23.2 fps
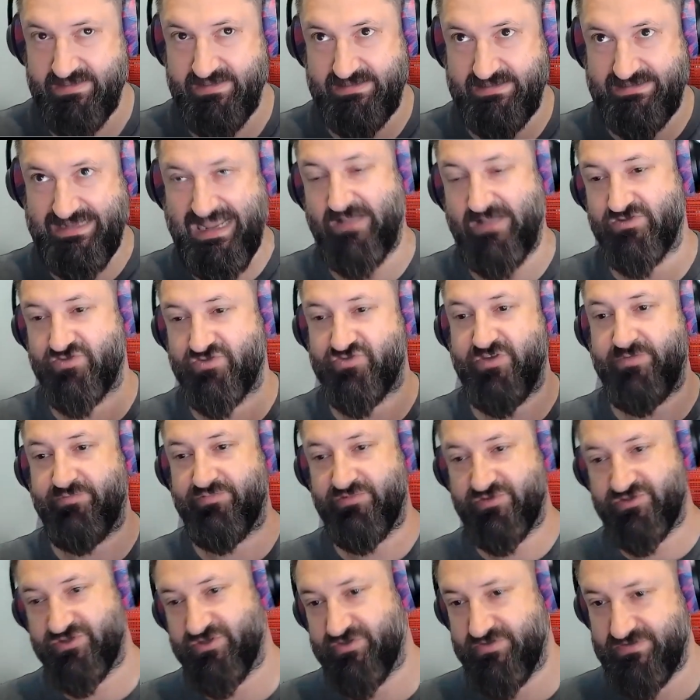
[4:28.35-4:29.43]
the downstream
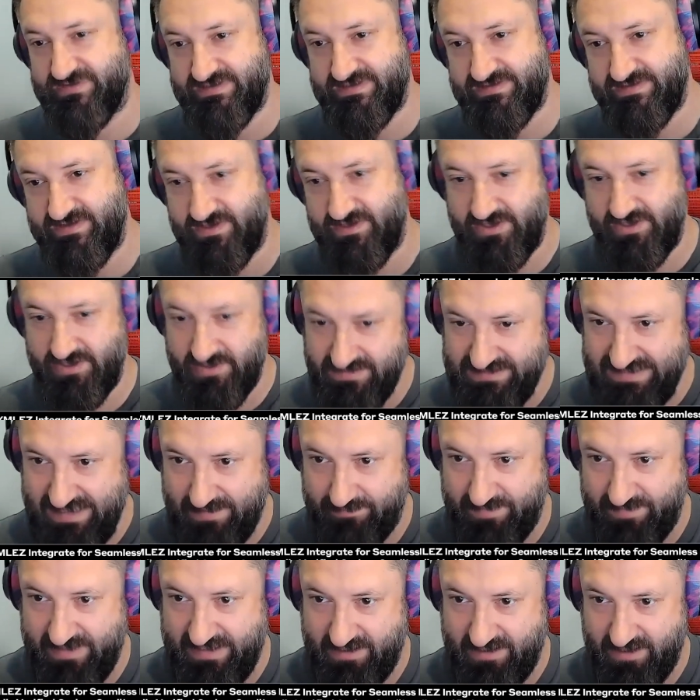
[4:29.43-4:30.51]
producers that use
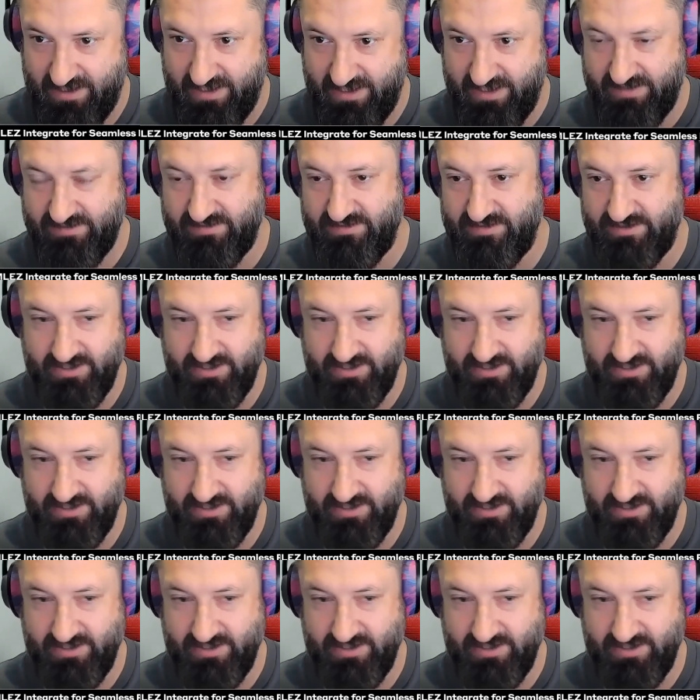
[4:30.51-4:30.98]
that pig iron,